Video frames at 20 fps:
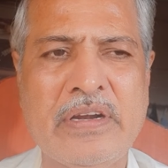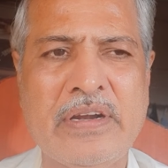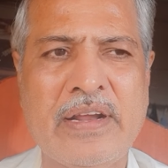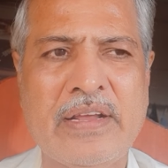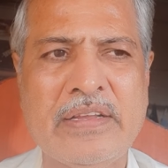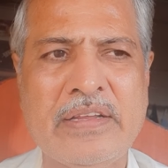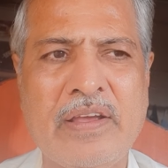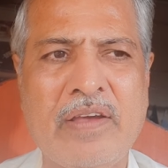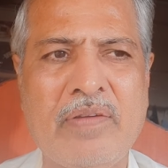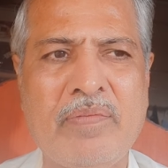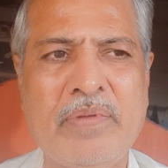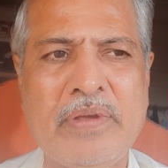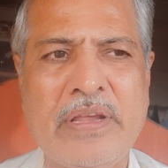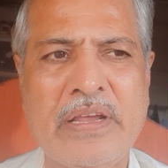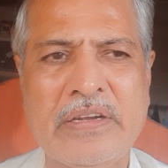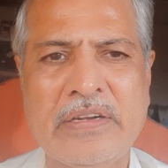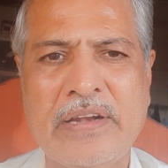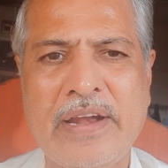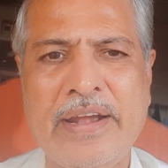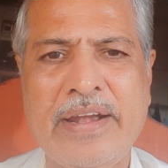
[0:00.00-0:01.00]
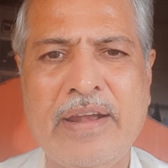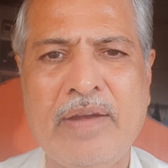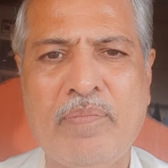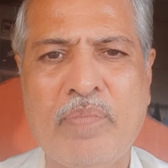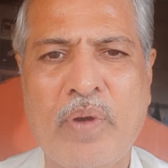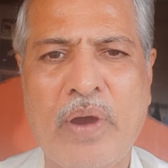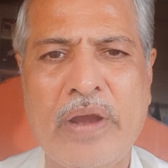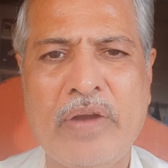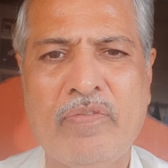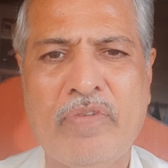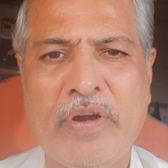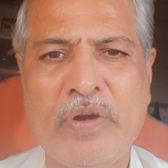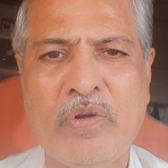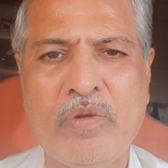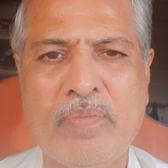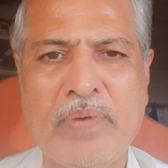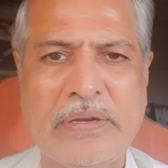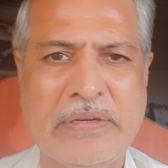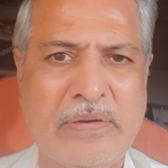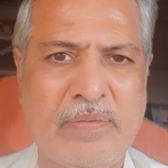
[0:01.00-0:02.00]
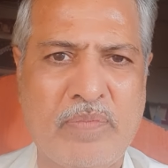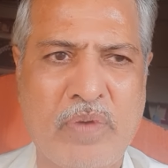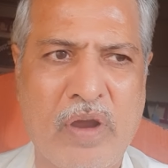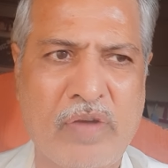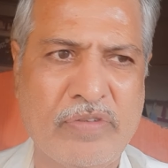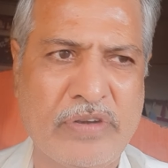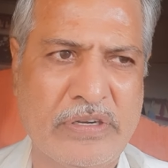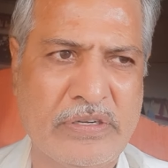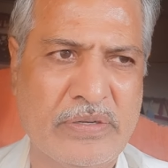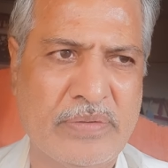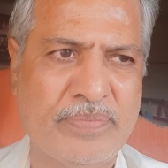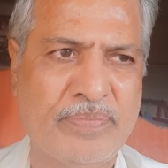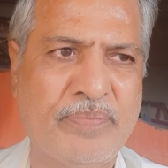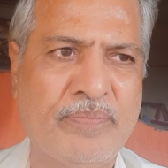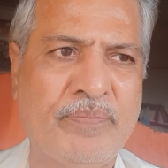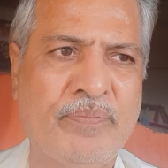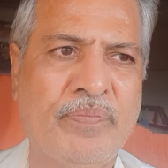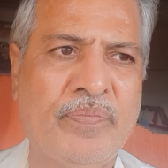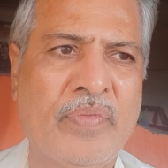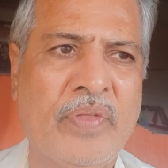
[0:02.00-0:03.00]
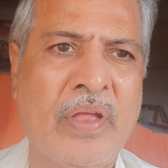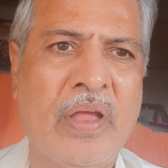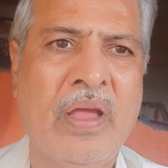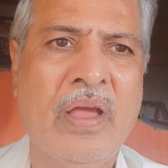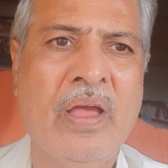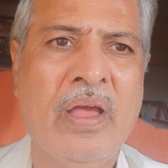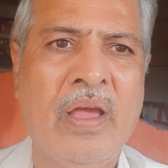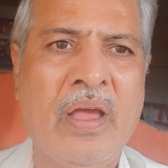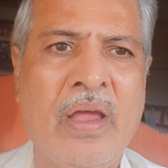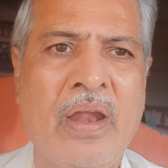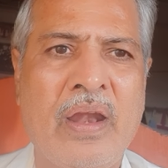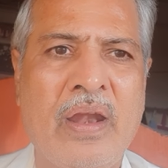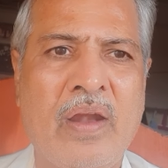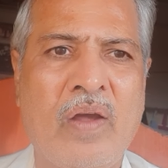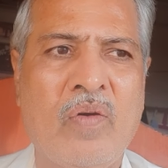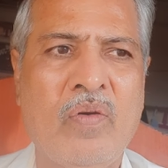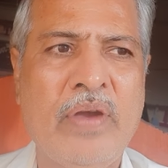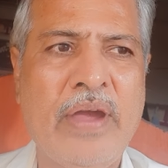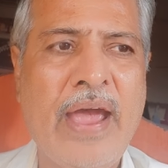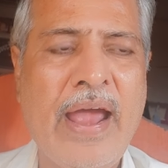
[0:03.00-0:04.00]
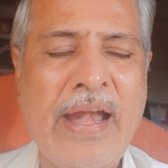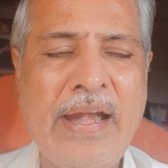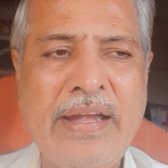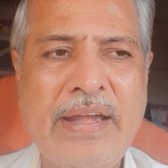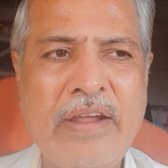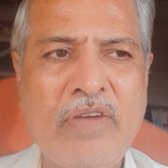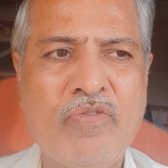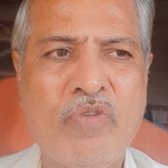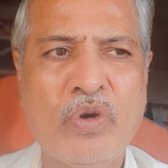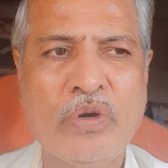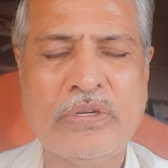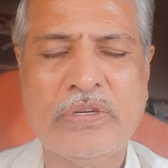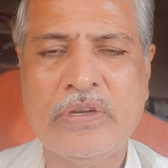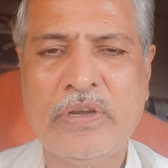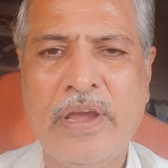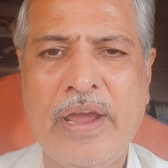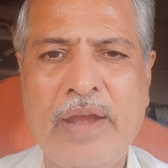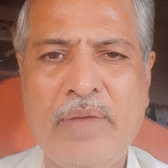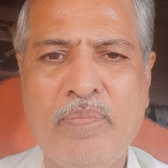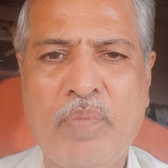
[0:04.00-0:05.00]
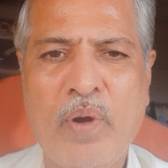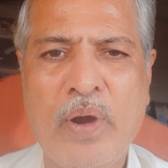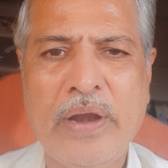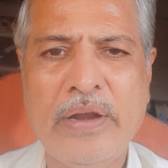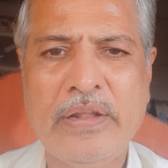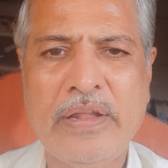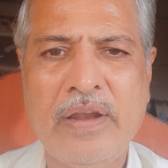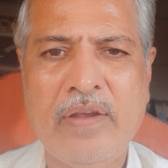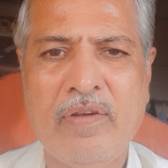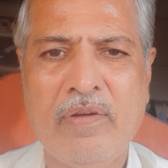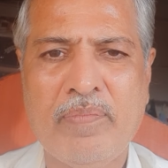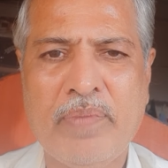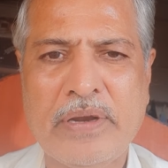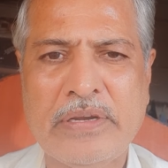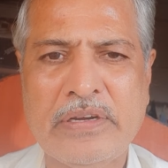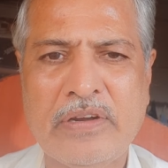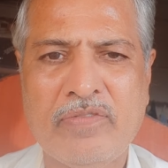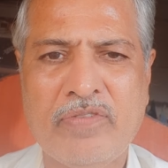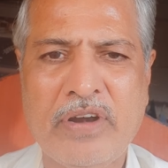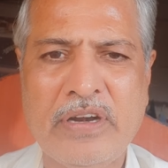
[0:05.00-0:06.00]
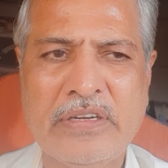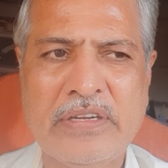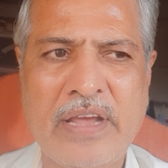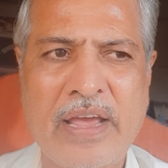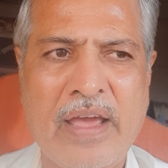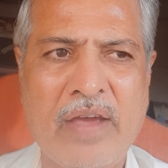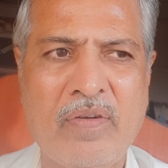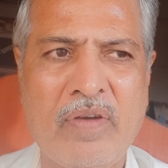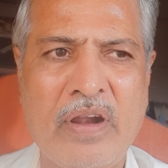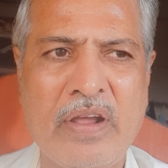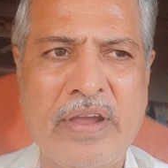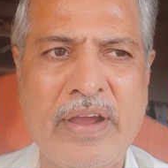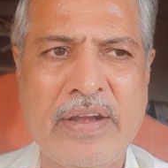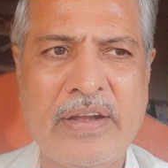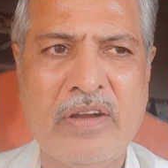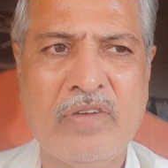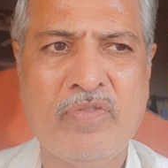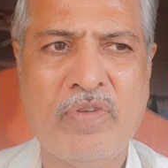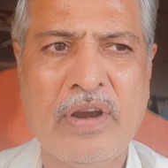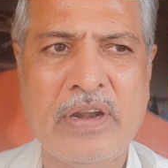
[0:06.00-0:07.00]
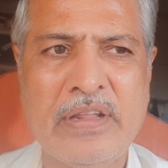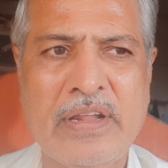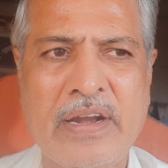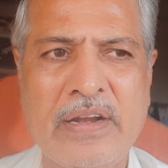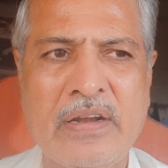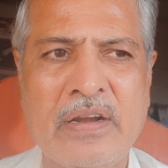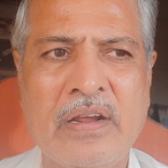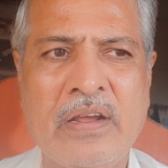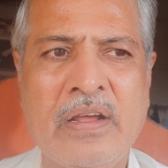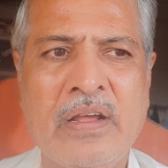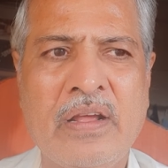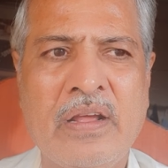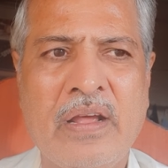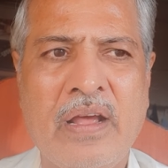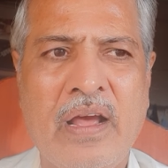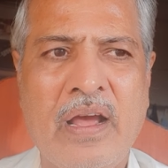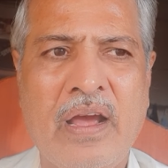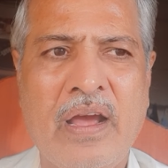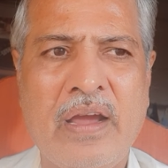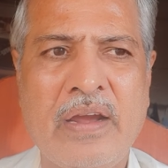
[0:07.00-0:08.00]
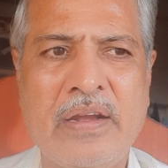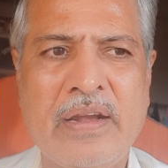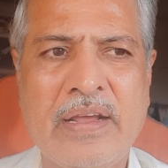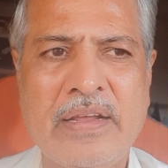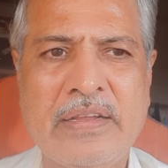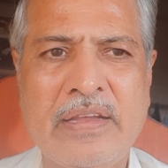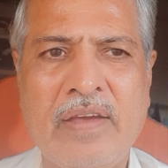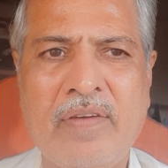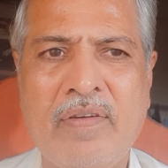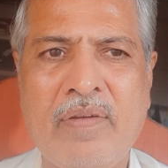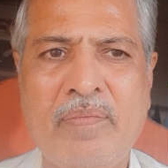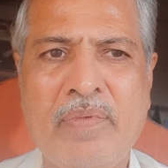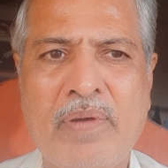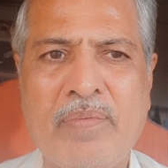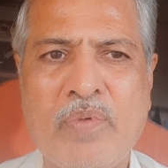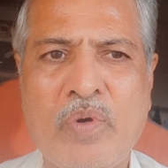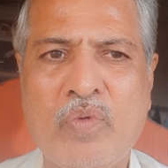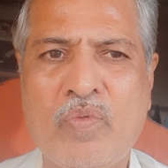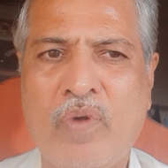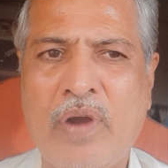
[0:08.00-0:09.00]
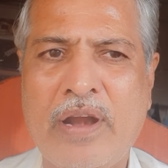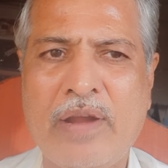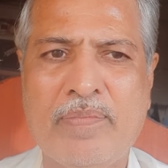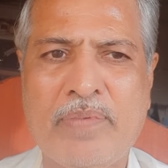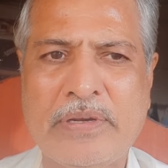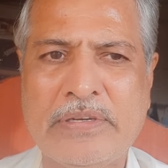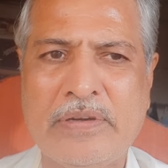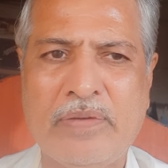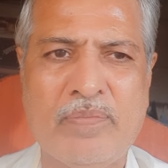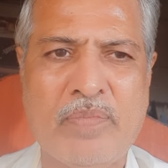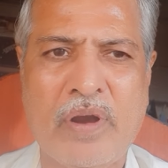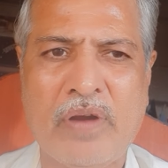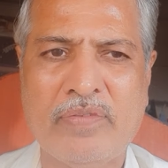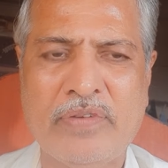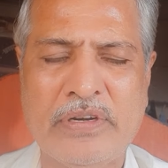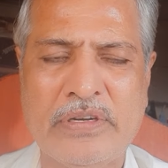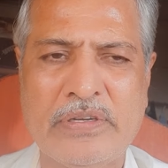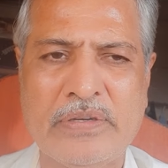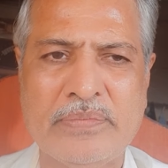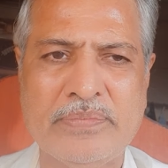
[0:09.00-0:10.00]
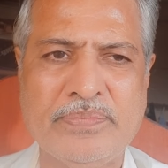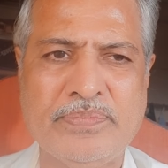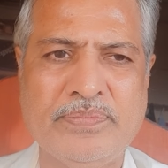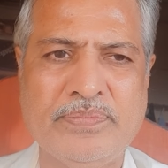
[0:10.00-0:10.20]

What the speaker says: It has given me just 19.52% profits. Now, LT Foods, 8.31% funds I have allocated for that. It has given me about 40% profits.